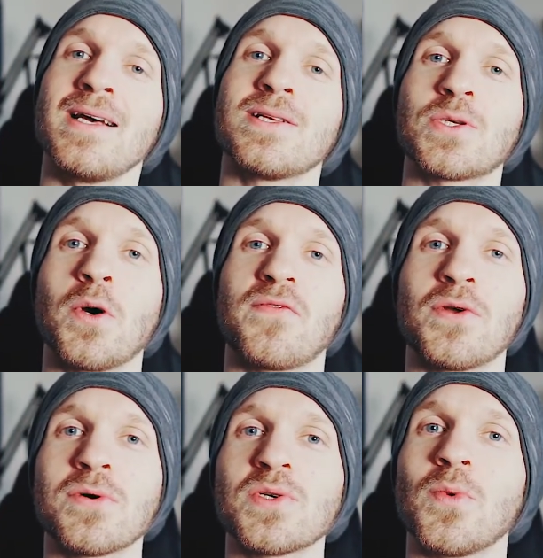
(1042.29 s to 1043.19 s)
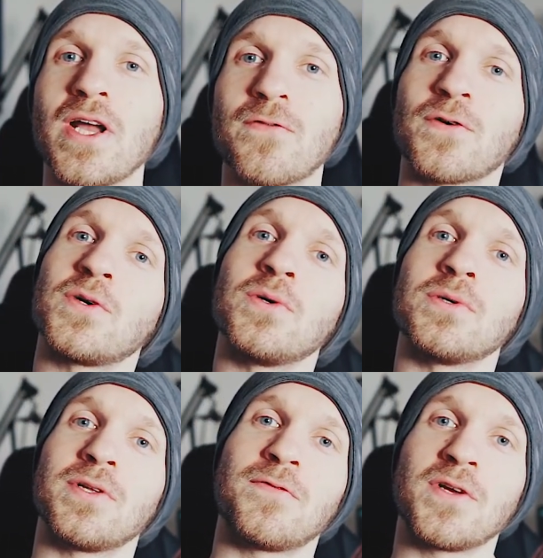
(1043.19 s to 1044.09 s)
So if there was a way for
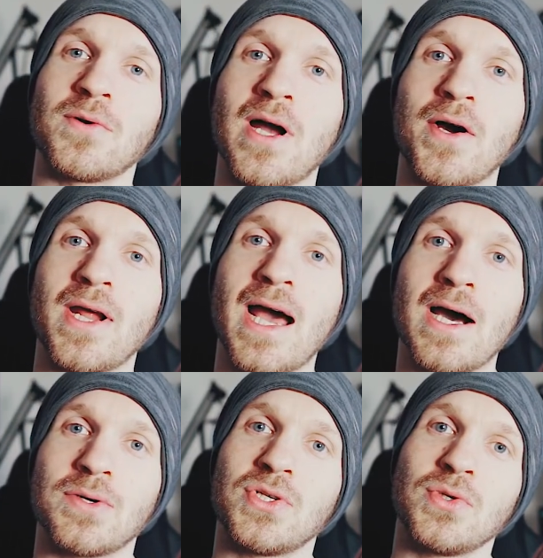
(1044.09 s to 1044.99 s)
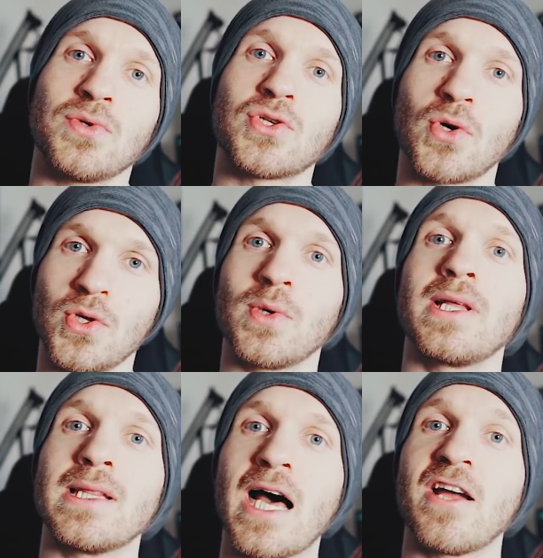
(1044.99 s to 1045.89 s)
Google to figure out how to show you
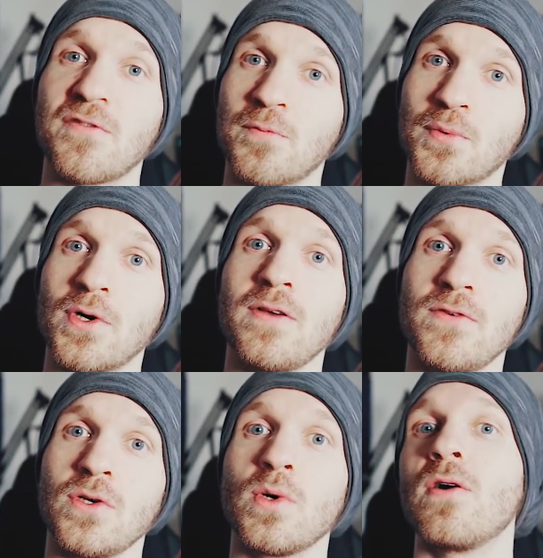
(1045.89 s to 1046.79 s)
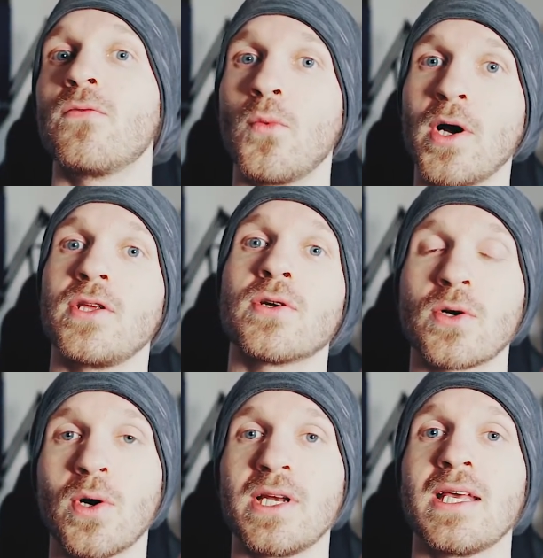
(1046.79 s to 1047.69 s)
a live preview of what you're
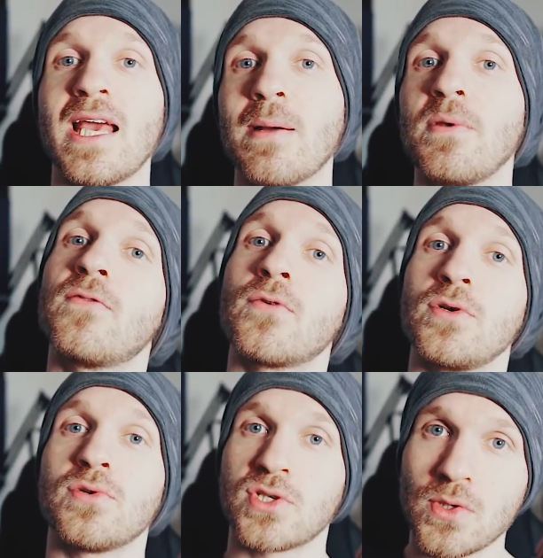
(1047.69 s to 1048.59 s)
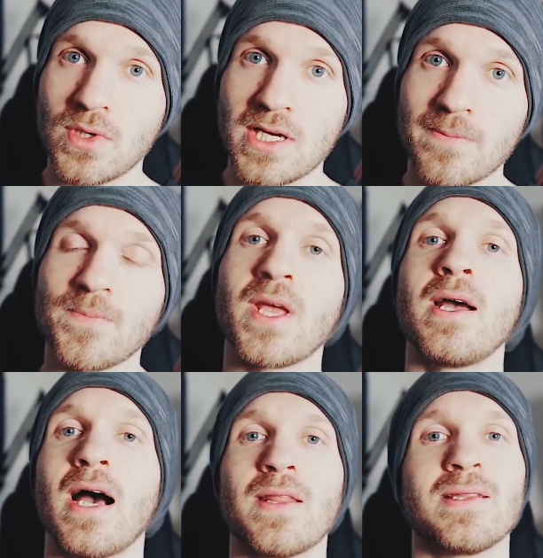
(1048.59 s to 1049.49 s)
going to get before you shoot it,
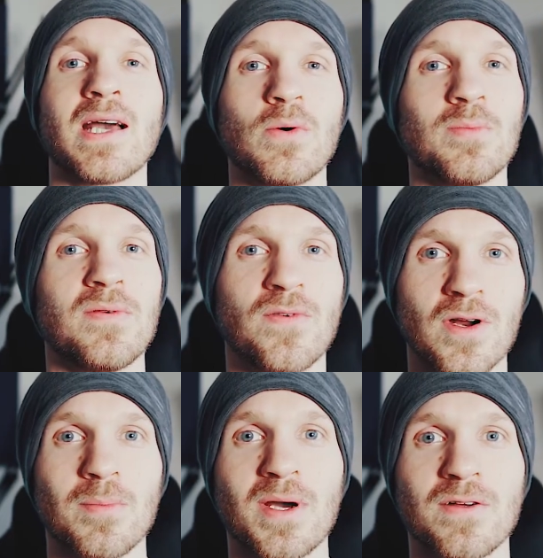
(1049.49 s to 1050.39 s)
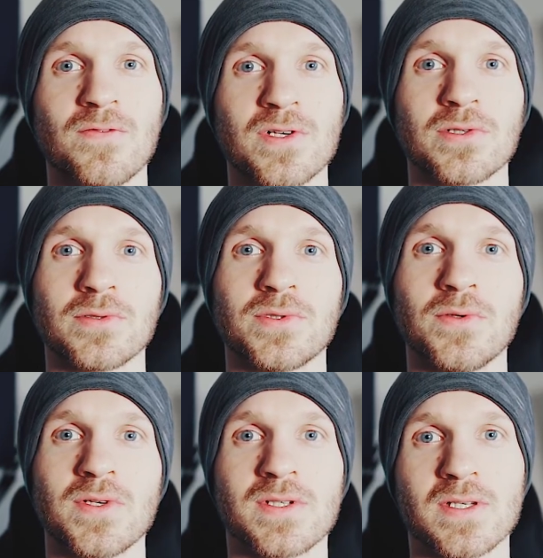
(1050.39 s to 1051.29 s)
I think that would be very beneficial to
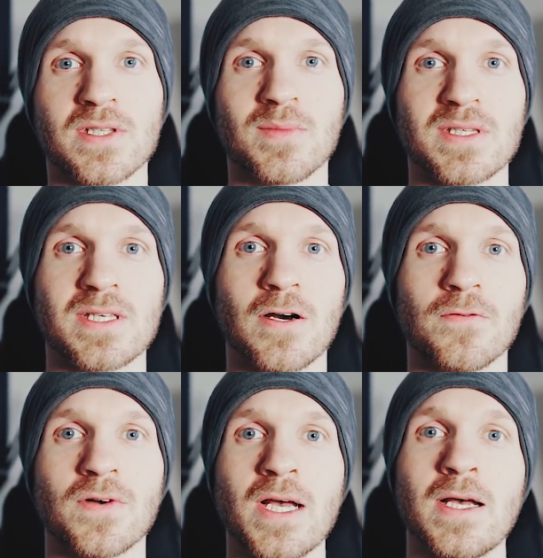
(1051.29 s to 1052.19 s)
the system itself.